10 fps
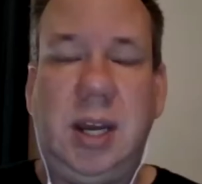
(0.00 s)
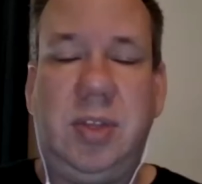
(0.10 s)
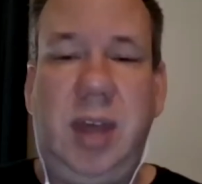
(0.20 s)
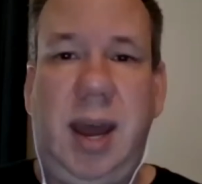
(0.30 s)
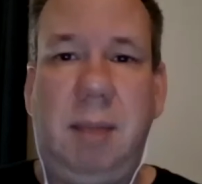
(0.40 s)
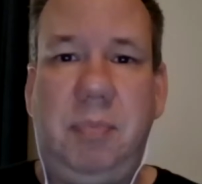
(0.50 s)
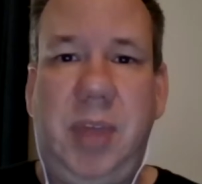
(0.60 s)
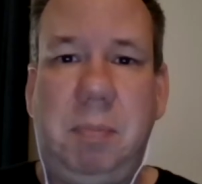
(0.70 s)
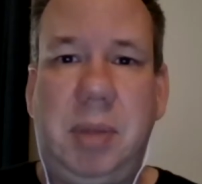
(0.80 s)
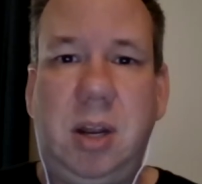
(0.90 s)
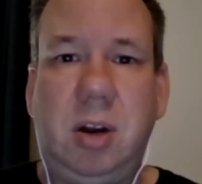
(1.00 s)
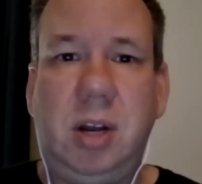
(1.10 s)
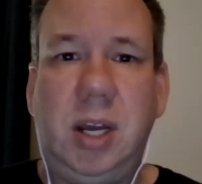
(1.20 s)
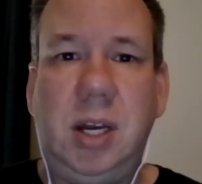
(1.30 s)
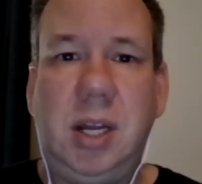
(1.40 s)
that
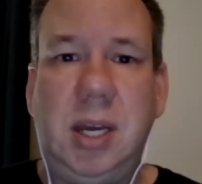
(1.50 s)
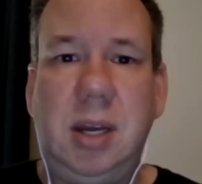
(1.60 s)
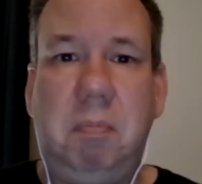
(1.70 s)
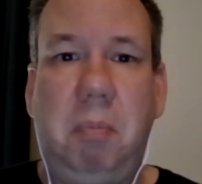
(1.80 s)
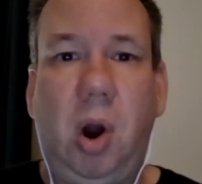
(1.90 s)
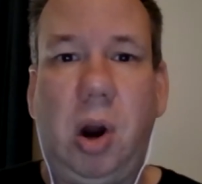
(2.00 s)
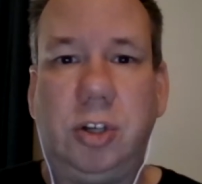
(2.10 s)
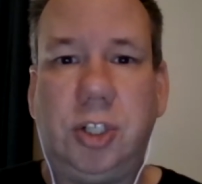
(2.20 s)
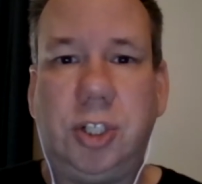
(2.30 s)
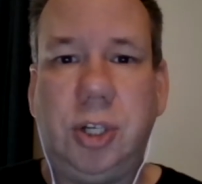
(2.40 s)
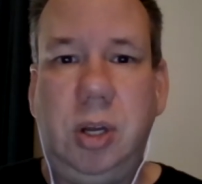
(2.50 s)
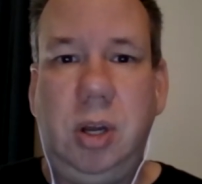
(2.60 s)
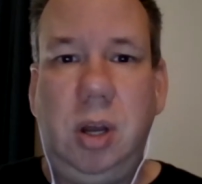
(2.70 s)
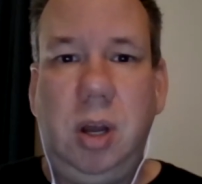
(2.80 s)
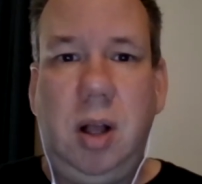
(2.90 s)
period in March,
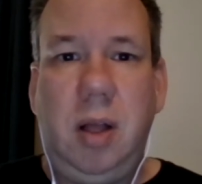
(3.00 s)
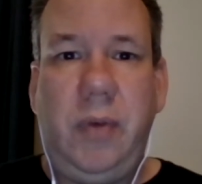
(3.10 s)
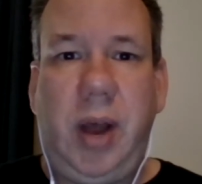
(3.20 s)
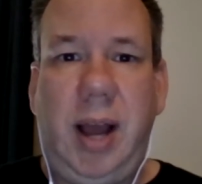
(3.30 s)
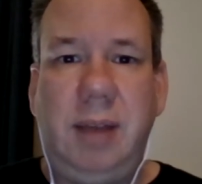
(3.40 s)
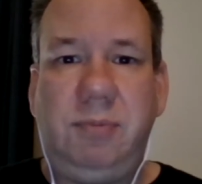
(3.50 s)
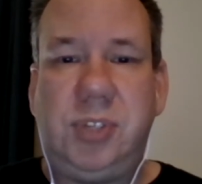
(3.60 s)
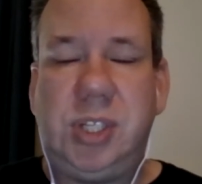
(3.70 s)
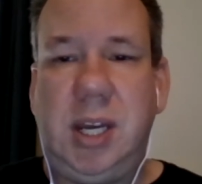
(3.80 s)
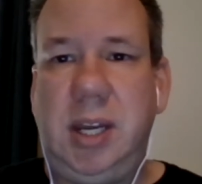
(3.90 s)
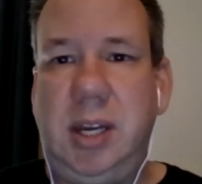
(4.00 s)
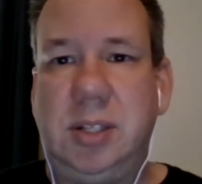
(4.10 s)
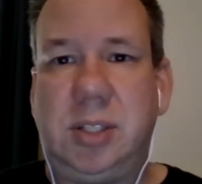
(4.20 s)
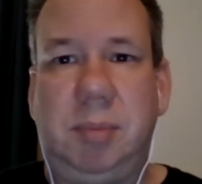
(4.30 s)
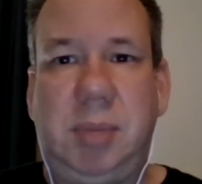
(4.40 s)
I've seen in
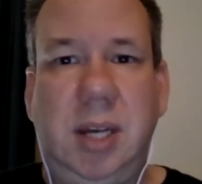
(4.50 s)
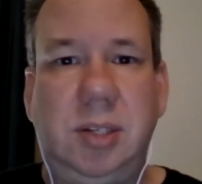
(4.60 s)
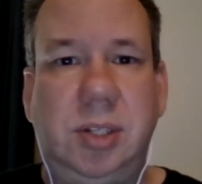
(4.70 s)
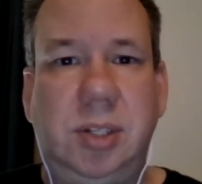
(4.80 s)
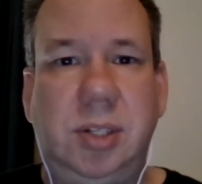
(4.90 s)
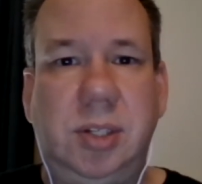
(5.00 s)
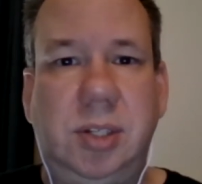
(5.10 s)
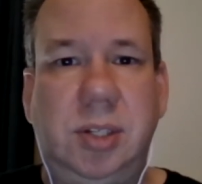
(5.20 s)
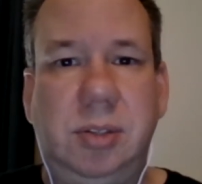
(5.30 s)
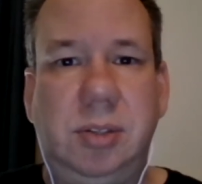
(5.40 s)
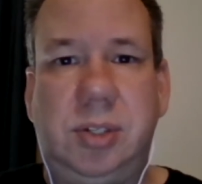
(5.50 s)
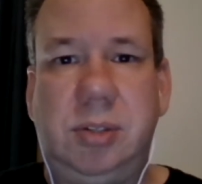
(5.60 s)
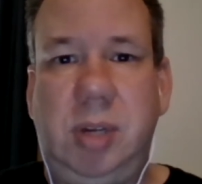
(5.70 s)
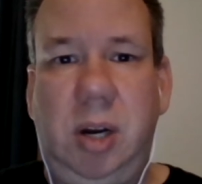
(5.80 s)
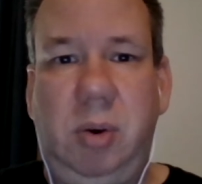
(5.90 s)
some cases,
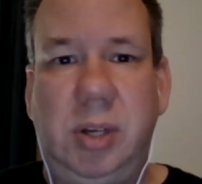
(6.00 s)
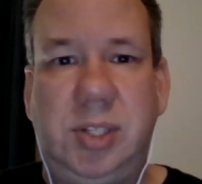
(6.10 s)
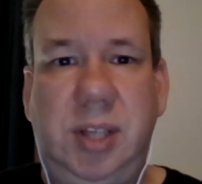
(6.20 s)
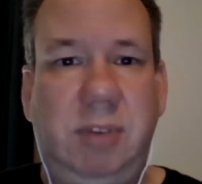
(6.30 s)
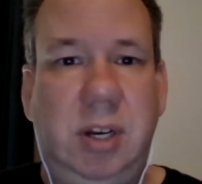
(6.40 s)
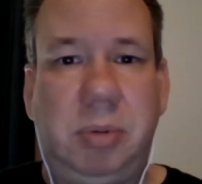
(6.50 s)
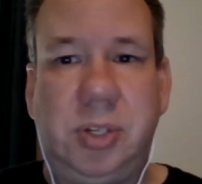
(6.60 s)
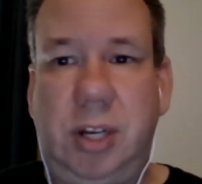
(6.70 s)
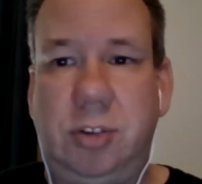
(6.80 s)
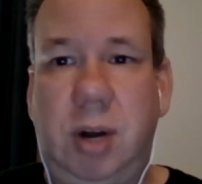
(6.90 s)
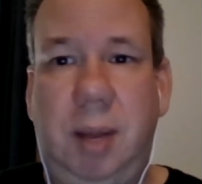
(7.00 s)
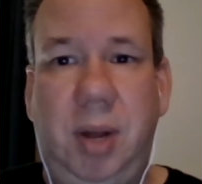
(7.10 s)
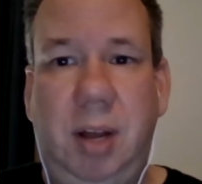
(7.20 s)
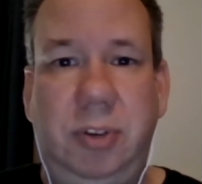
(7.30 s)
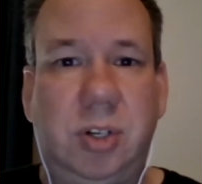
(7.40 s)
a 70% drop
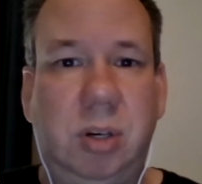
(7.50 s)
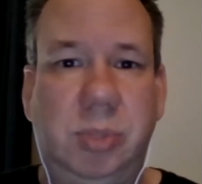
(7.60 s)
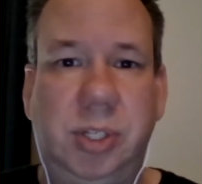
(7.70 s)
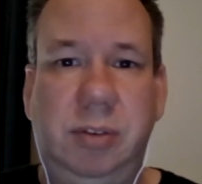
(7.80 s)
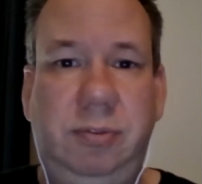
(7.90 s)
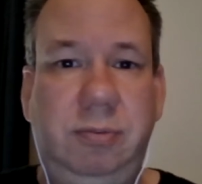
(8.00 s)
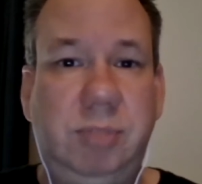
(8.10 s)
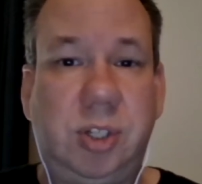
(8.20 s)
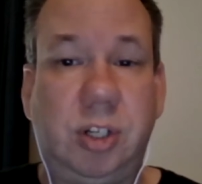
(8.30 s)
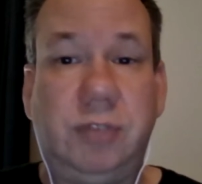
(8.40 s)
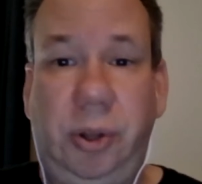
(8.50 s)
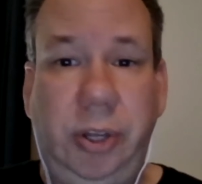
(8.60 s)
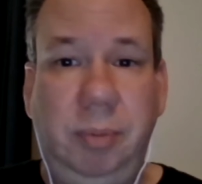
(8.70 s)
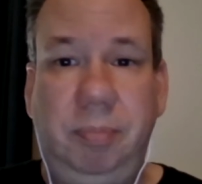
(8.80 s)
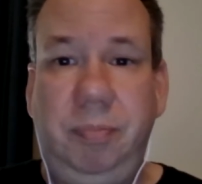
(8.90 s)
off in terms of search volume
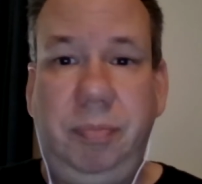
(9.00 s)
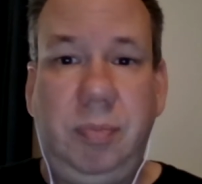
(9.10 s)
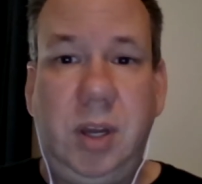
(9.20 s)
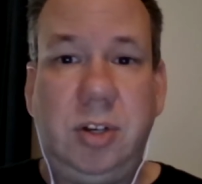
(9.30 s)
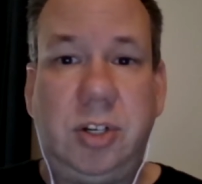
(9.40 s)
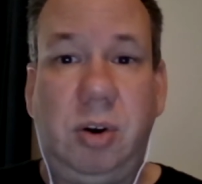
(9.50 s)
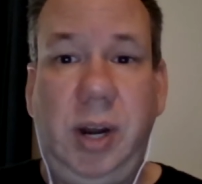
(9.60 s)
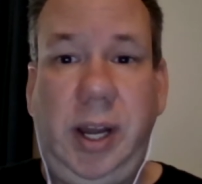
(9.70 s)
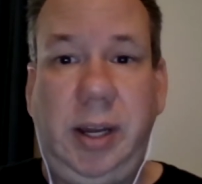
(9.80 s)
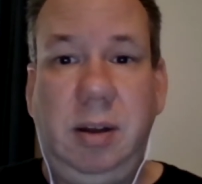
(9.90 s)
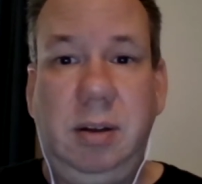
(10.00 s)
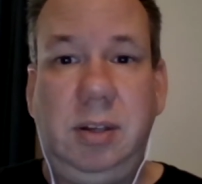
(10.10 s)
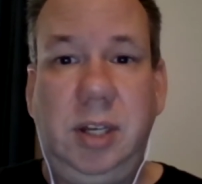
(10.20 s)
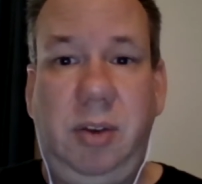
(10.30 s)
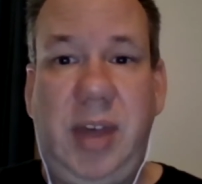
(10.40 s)
during,
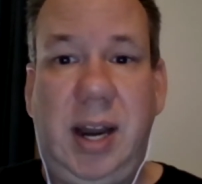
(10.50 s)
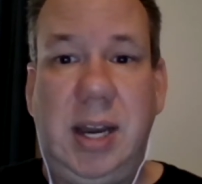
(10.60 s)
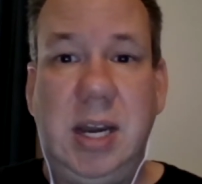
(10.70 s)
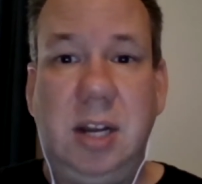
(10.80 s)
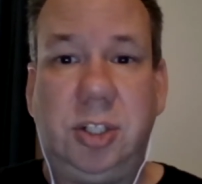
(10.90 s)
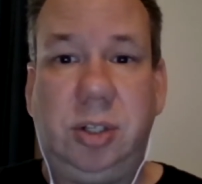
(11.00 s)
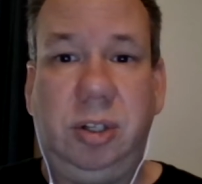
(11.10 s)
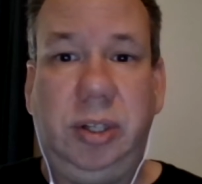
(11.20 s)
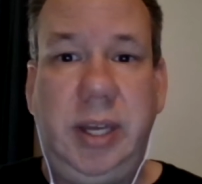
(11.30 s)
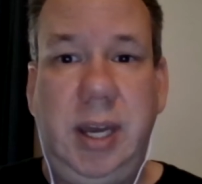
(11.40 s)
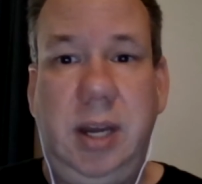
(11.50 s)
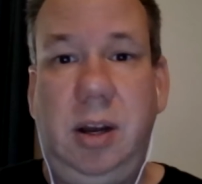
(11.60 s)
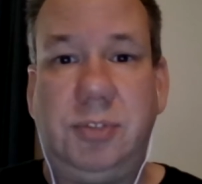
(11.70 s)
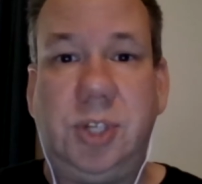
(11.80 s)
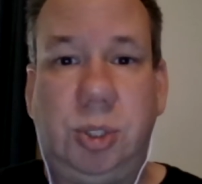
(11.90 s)
that initial hit of
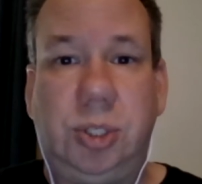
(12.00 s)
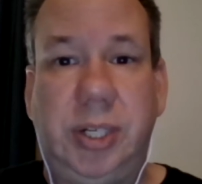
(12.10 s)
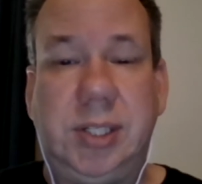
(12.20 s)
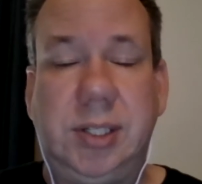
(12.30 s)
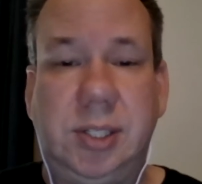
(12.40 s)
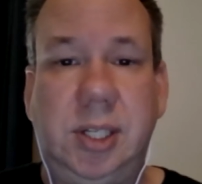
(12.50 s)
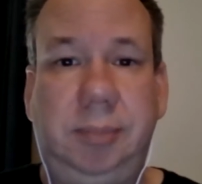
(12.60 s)
social distancing.